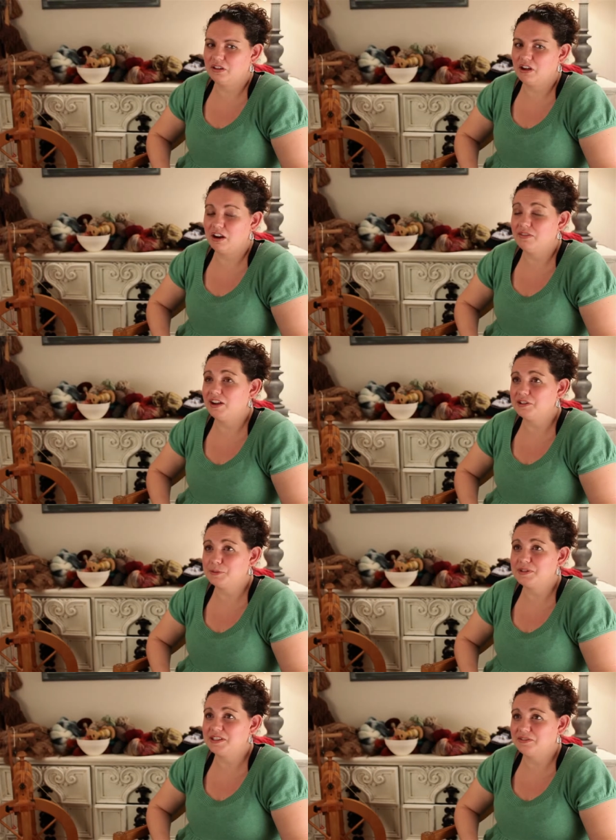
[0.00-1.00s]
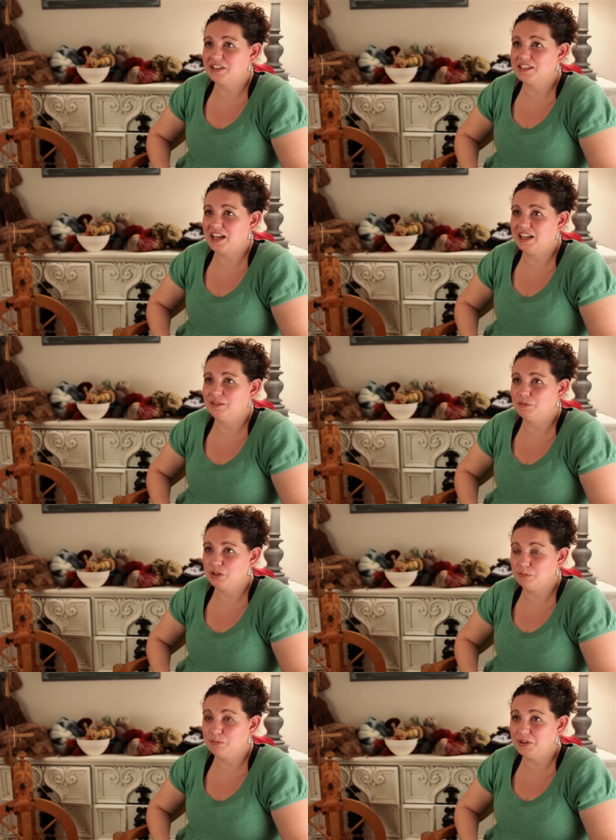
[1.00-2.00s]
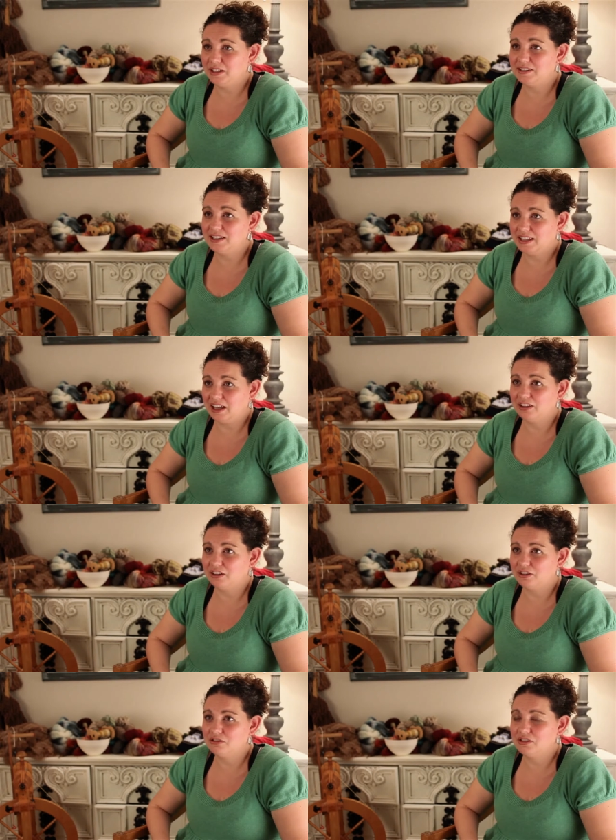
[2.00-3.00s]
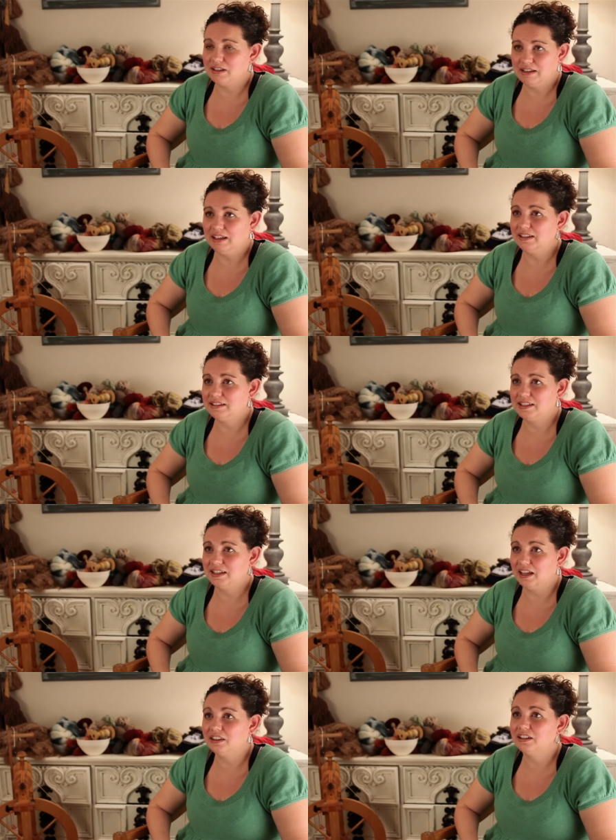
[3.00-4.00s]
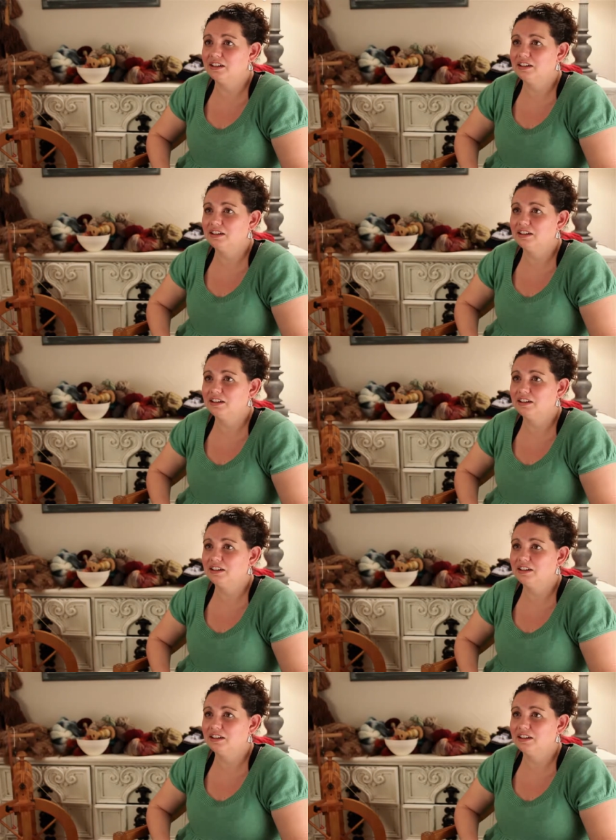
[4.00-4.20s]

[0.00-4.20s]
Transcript: carve out specific time to be together, to knit together.